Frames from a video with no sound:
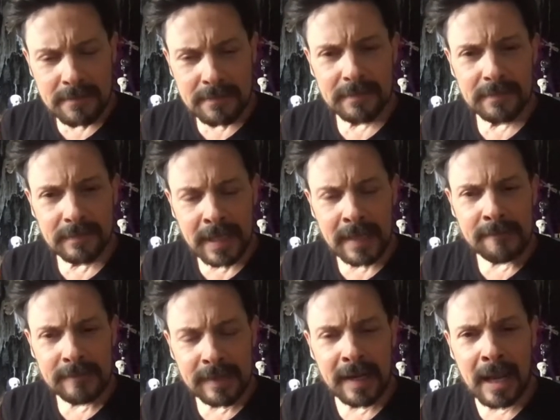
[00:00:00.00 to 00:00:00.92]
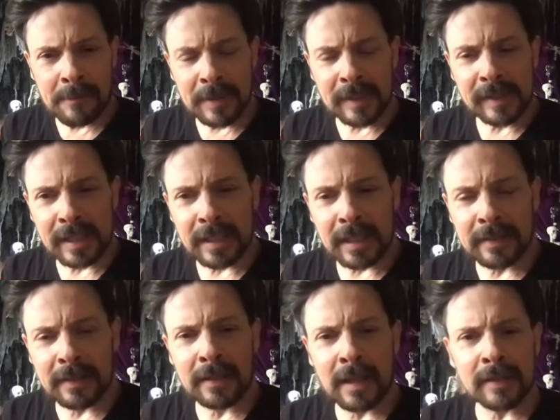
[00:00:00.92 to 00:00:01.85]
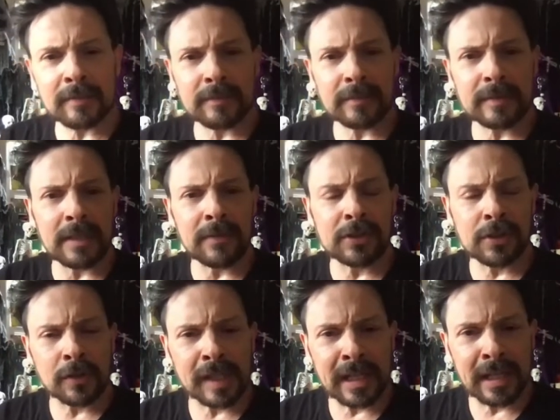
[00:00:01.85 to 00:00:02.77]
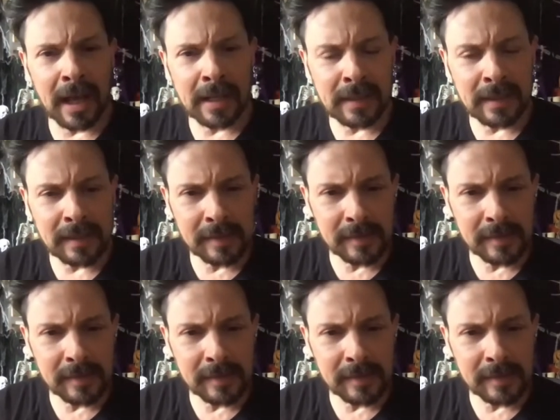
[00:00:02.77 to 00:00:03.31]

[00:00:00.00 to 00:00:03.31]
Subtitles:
Yeah, it happens. I did a lot of TV shows in the '90s.